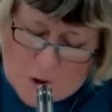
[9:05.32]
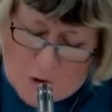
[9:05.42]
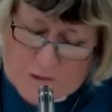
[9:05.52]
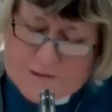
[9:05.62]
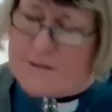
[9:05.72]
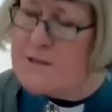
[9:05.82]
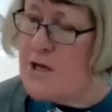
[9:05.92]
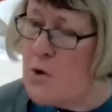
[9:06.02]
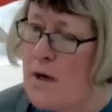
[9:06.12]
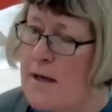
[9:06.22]
God, the
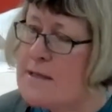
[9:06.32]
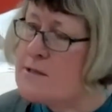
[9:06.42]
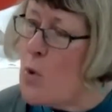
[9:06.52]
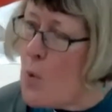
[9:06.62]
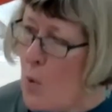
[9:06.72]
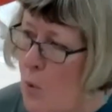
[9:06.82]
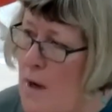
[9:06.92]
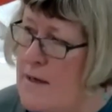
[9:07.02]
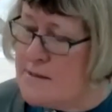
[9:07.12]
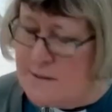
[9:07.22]
sower, is
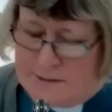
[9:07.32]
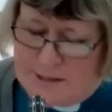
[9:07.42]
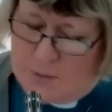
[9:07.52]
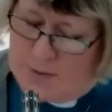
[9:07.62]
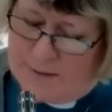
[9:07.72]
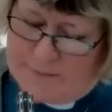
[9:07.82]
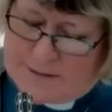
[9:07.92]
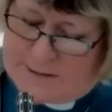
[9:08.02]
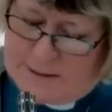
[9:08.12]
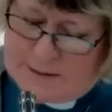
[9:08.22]
always sowing the
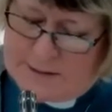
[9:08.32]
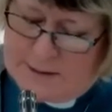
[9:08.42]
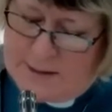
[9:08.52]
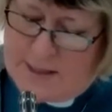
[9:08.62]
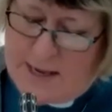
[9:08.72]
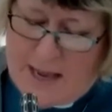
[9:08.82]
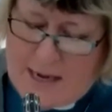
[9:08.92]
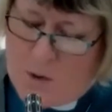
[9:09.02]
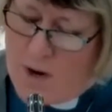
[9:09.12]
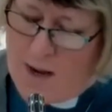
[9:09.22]
seed.
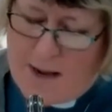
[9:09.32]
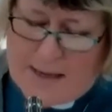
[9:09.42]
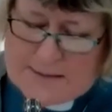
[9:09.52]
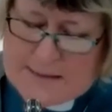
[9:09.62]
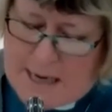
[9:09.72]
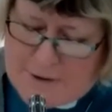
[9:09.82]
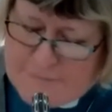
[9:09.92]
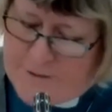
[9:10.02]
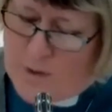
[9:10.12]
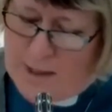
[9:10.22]
Anywhere and
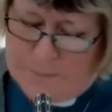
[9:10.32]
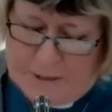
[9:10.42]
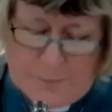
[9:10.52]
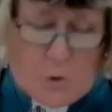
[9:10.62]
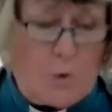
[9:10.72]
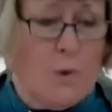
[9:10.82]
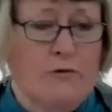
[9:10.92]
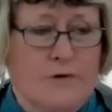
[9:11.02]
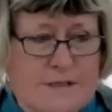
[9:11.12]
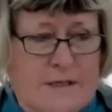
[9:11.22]
everywhere, people will
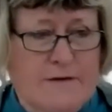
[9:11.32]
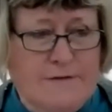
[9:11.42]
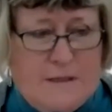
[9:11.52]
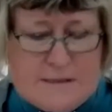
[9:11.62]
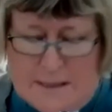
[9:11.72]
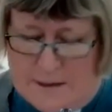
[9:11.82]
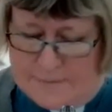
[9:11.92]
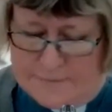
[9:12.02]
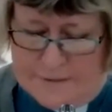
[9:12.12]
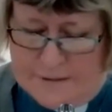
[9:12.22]
receive his
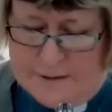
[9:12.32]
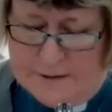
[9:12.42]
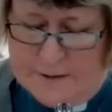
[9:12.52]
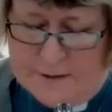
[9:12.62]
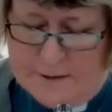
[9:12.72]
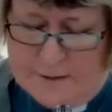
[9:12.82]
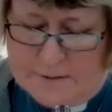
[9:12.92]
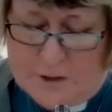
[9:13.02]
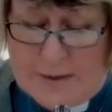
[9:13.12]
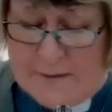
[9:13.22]
love.
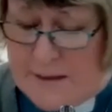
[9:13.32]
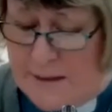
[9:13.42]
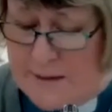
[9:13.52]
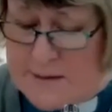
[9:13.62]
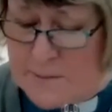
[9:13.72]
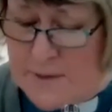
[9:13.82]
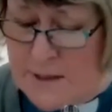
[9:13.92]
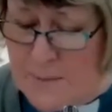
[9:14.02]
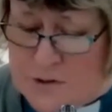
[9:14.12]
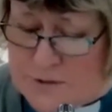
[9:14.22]
Growing the kingdom in
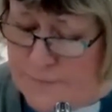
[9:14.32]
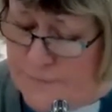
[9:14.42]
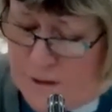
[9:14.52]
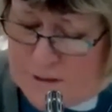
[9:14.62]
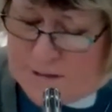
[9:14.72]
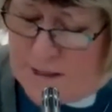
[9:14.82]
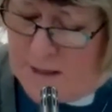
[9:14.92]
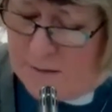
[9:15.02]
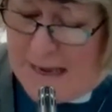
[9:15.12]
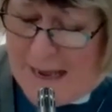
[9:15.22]
the most
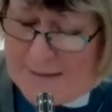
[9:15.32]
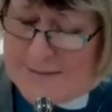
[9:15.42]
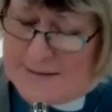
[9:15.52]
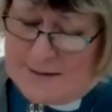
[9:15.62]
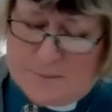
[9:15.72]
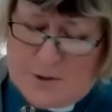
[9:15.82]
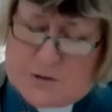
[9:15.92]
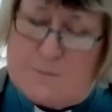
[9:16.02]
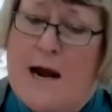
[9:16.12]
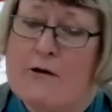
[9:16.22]
fertile and in the
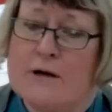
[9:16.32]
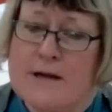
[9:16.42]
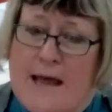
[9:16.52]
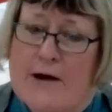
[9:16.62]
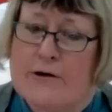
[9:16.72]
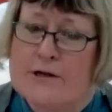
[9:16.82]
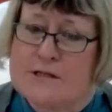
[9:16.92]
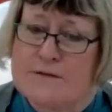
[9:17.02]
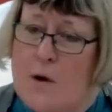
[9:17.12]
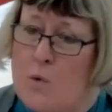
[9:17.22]
most barren areas
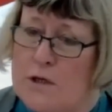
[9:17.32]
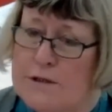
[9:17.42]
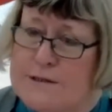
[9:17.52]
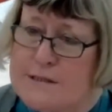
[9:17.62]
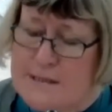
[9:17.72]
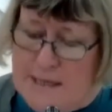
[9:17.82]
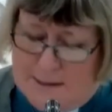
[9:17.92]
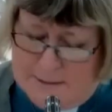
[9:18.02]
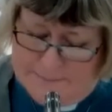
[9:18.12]
of our world today.